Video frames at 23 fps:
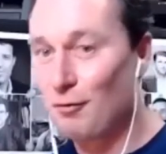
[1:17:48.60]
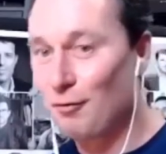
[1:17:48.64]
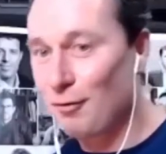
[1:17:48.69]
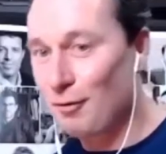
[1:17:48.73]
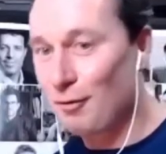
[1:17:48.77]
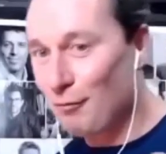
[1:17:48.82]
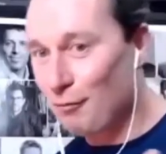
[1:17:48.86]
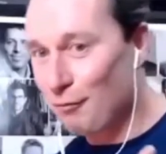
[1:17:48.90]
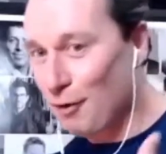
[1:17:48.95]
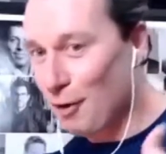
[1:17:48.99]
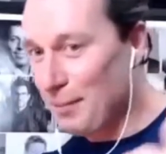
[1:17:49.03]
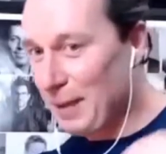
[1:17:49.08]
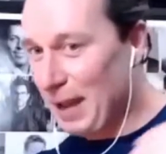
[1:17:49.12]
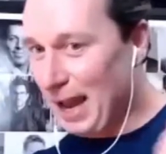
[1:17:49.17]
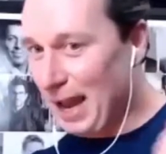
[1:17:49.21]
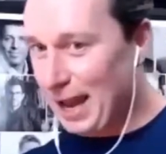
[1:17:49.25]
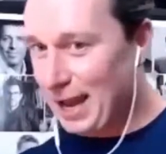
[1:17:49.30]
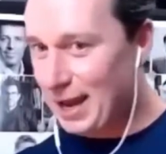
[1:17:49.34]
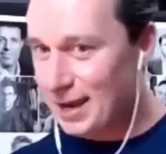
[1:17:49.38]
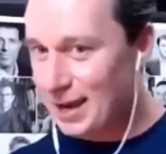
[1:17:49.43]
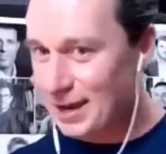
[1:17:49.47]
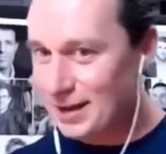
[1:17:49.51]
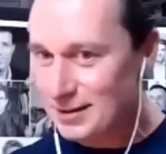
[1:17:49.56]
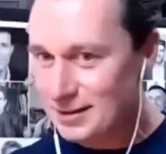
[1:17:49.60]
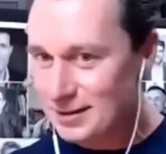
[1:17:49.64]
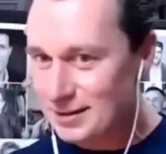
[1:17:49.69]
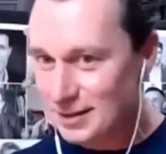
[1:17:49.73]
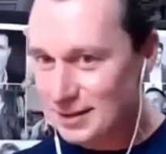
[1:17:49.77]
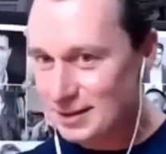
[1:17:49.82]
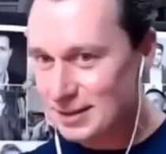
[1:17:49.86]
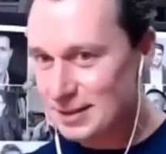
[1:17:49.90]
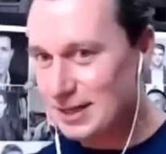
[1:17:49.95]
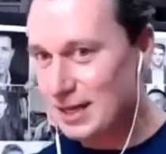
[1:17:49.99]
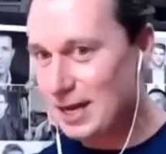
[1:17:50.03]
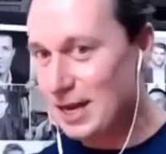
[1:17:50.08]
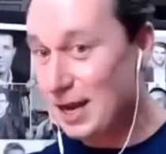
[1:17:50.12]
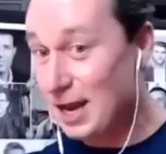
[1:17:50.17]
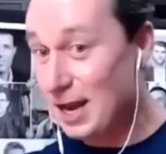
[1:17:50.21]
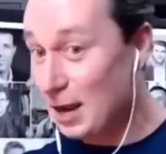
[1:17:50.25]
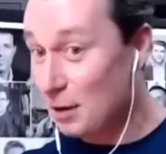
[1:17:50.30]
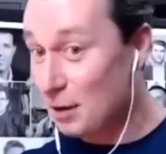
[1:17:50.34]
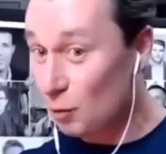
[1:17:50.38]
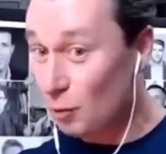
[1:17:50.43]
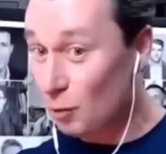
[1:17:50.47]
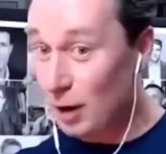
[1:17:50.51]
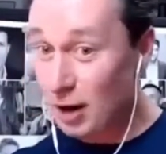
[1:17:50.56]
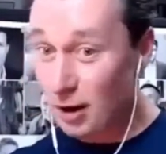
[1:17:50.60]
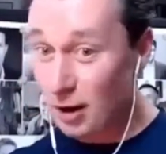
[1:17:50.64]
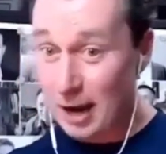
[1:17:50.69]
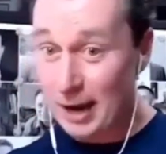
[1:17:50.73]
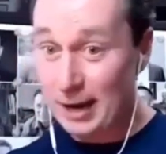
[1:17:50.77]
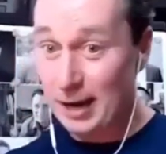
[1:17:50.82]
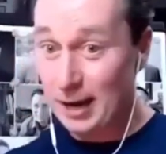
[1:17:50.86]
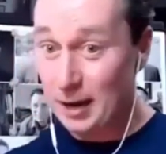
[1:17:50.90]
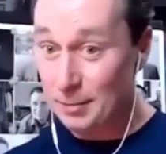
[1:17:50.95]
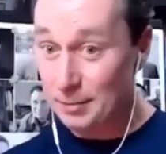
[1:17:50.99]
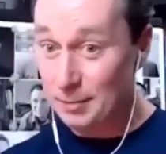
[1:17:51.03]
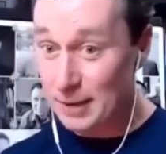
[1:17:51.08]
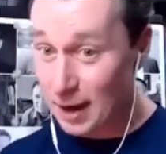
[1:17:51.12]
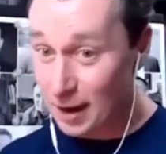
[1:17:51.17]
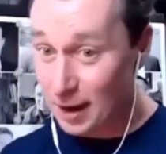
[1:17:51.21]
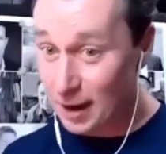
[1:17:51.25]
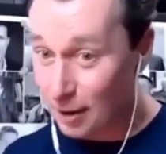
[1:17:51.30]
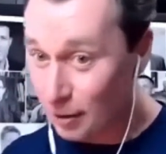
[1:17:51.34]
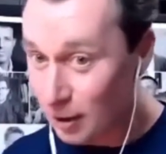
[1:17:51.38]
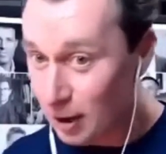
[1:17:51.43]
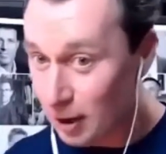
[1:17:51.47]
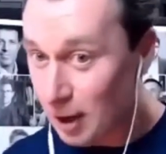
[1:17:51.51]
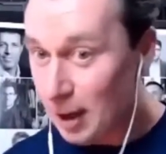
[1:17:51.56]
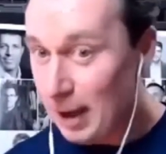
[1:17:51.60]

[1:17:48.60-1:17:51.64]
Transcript: from A to Z and where I am now.